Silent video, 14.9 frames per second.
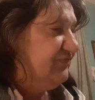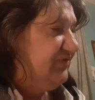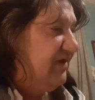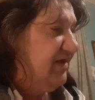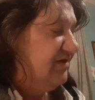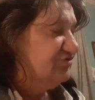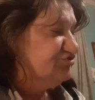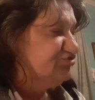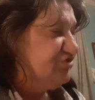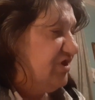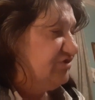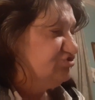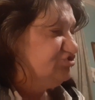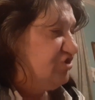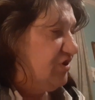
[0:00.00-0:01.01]
Then
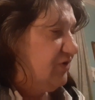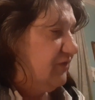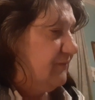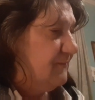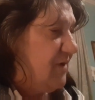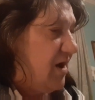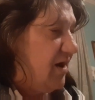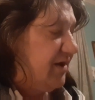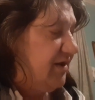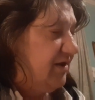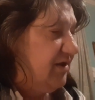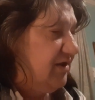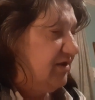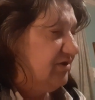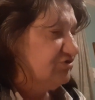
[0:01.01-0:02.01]
said Jeremiah,
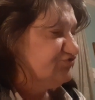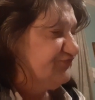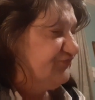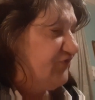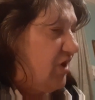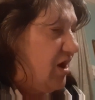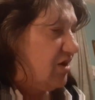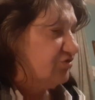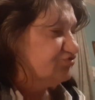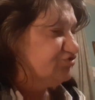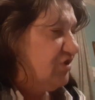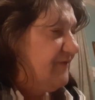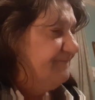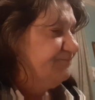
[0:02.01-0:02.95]
It is false.